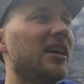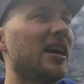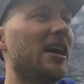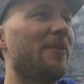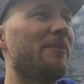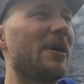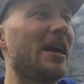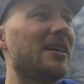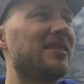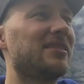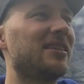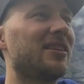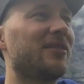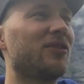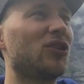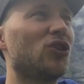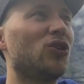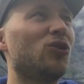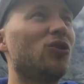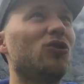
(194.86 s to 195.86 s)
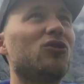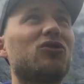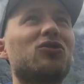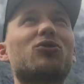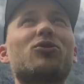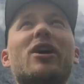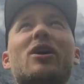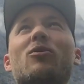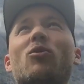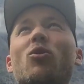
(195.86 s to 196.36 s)
Amazing views,
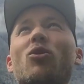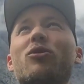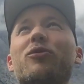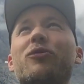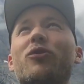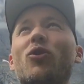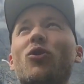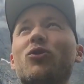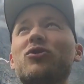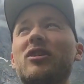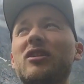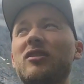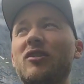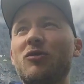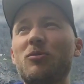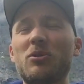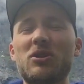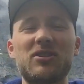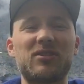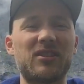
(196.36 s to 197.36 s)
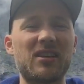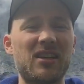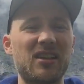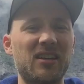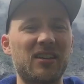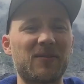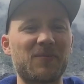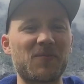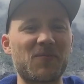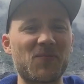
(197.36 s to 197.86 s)
great waterfalls as you've been
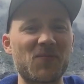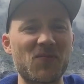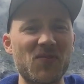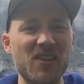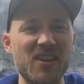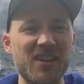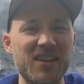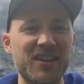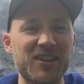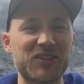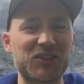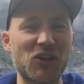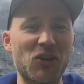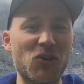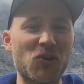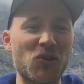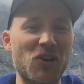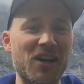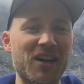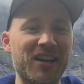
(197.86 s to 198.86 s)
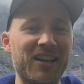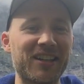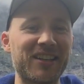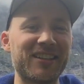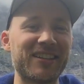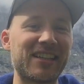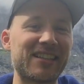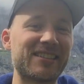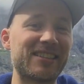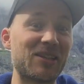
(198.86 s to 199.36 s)
seeing. So
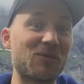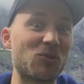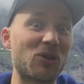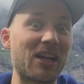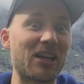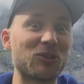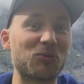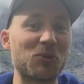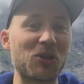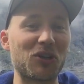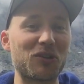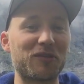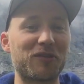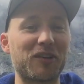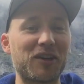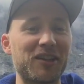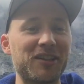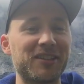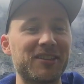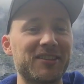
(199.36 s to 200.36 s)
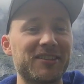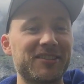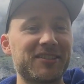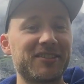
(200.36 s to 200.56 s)
let's see what else we can find.